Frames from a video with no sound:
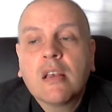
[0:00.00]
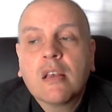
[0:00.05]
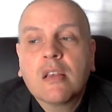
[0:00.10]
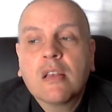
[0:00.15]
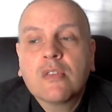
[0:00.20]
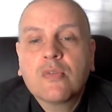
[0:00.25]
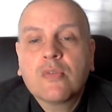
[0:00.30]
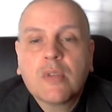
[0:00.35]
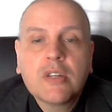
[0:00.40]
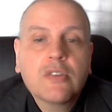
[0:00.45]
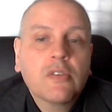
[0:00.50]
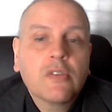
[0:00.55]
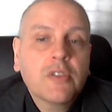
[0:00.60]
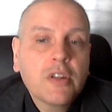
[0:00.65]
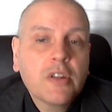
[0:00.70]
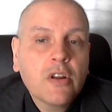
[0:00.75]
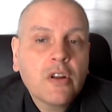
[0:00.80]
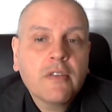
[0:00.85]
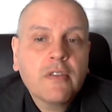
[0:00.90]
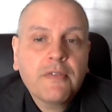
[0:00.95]
Strangely
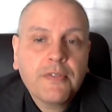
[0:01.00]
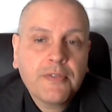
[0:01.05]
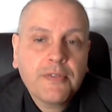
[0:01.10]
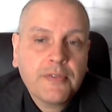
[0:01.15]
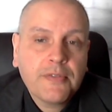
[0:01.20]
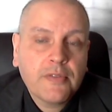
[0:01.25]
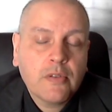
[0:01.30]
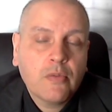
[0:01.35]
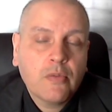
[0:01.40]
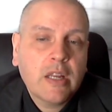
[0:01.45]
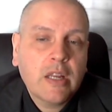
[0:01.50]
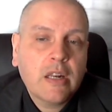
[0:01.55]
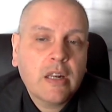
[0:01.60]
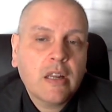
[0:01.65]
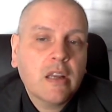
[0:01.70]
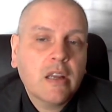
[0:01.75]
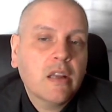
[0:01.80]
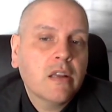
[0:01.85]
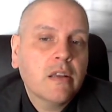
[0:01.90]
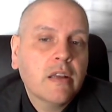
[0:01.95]
enough, when
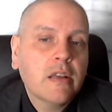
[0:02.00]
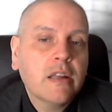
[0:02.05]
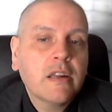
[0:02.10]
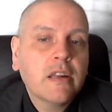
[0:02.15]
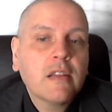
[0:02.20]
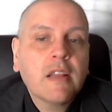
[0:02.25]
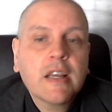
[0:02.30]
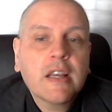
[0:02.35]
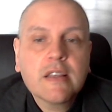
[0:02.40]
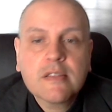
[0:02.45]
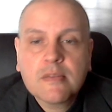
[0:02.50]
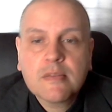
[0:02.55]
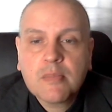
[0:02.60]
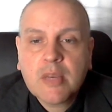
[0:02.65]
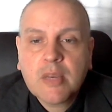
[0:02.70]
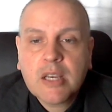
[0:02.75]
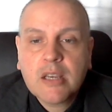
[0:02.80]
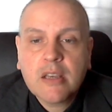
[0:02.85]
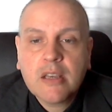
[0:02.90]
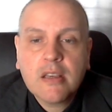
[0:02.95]
I analyzed
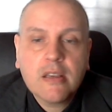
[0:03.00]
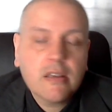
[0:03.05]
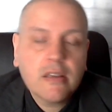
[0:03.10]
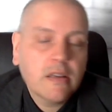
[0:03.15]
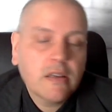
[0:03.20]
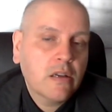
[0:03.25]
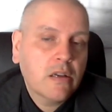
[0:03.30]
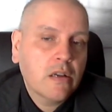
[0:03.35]
my